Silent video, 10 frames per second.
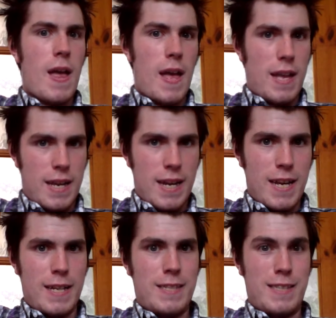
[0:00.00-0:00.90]
and
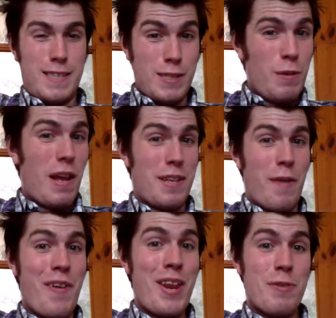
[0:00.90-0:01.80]
I do like to
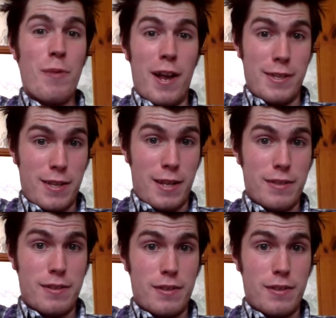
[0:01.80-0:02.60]
finish what I start.